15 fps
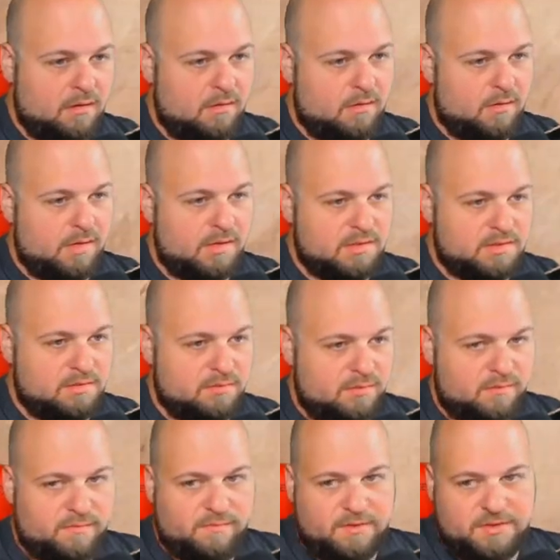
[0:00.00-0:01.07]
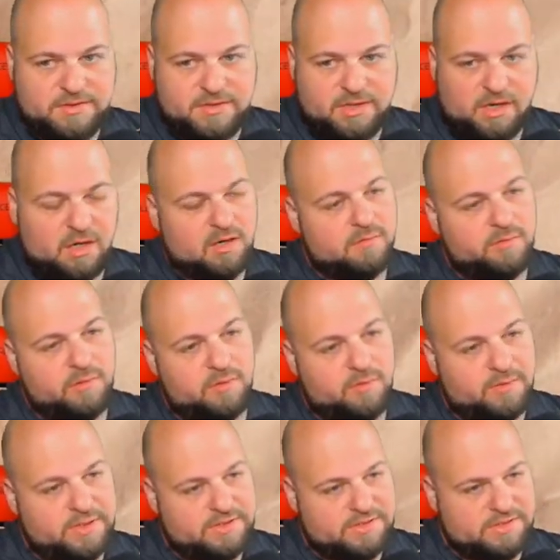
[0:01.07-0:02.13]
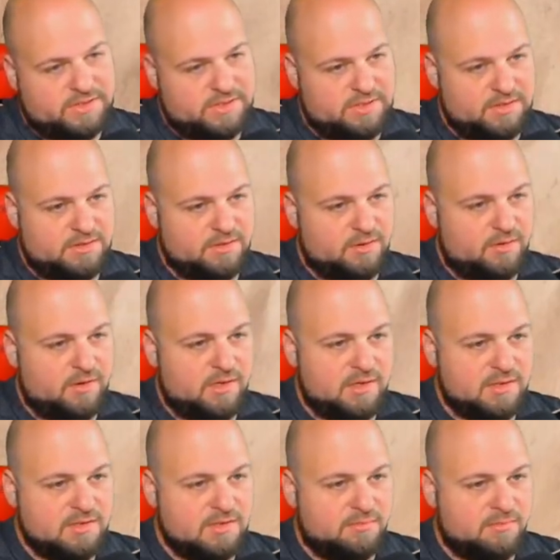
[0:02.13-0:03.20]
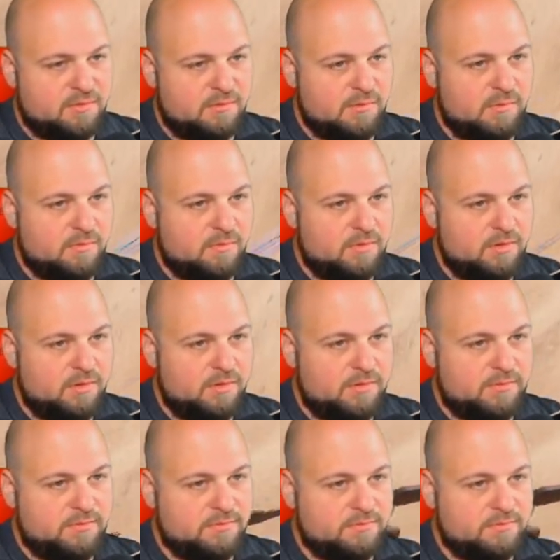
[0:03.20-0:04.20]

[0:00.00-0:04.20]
All right, so we finished our request Go ahead and accept the reward.